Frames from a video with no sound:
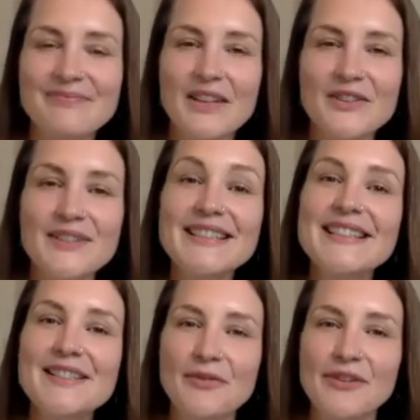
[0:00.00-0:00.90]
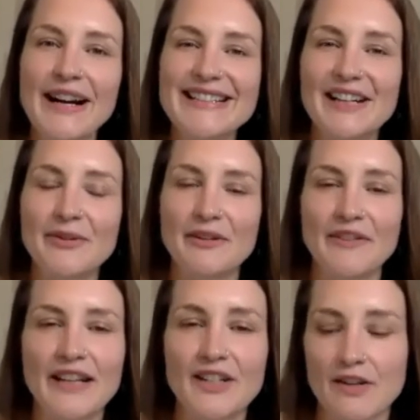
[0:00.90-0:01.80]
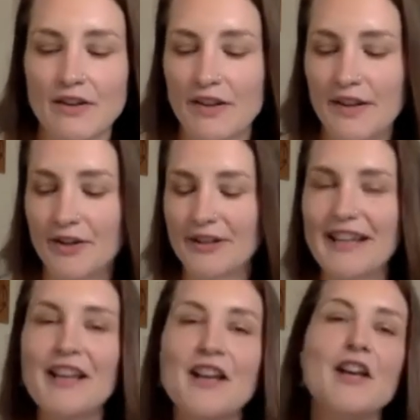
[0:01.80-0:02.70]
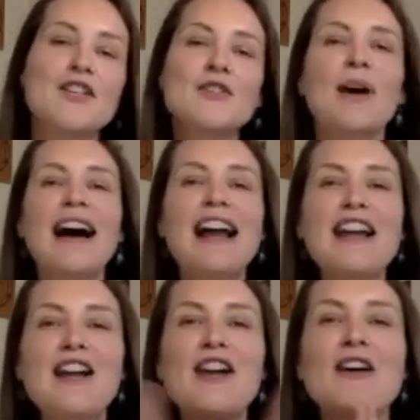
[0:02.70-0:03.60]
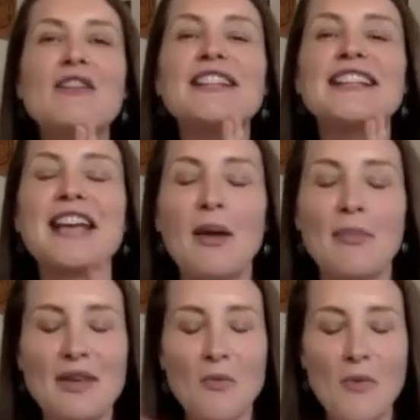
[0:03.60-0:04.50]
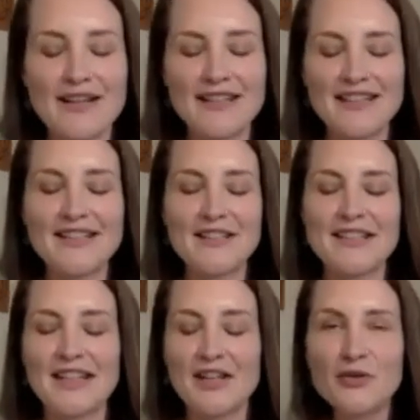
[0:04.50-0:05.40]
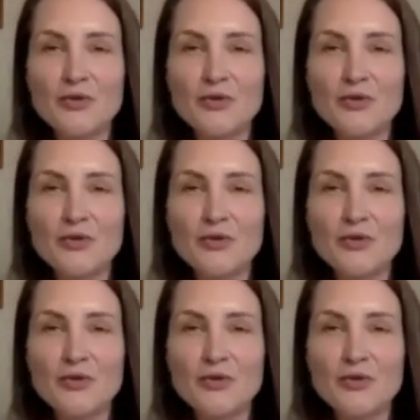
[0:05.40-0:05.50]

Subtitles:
So this is fractal reflection theory. So I love it, Gabby, when yesterday you